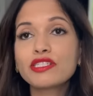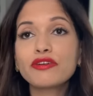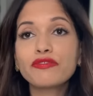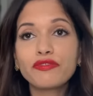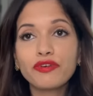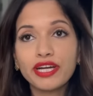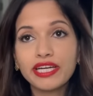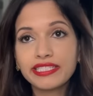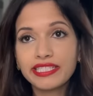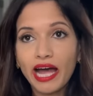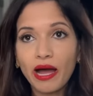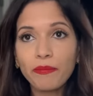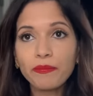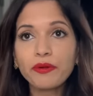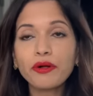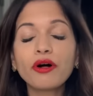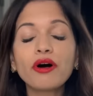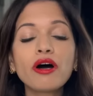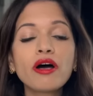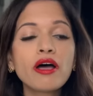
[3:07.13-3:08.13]
So for
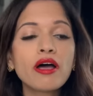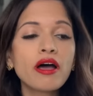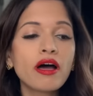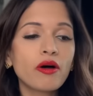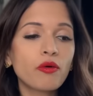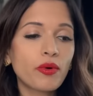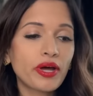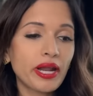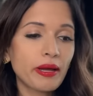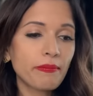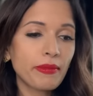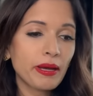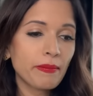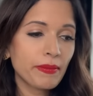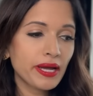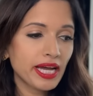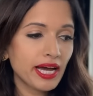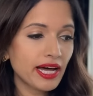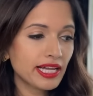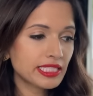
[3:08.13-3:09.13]
example, when I met
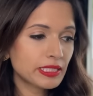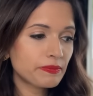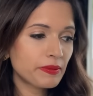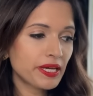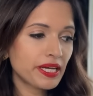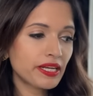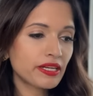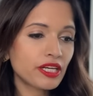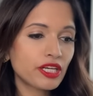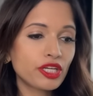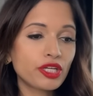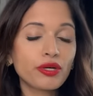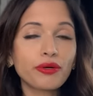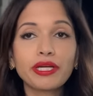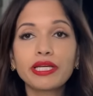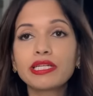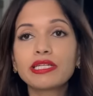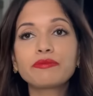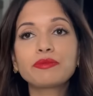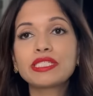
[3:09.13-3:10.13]
my husband, you know,
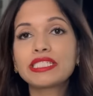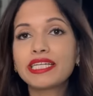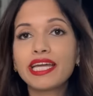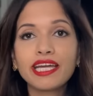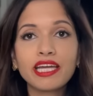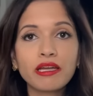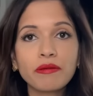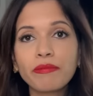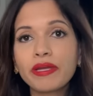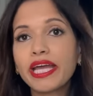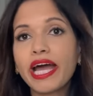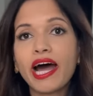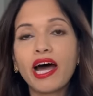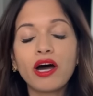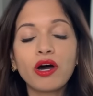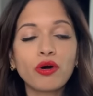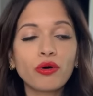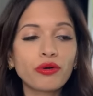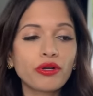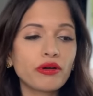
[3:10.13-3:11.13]
he was taking me
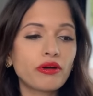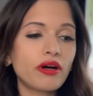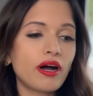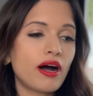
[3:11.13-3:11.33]
out,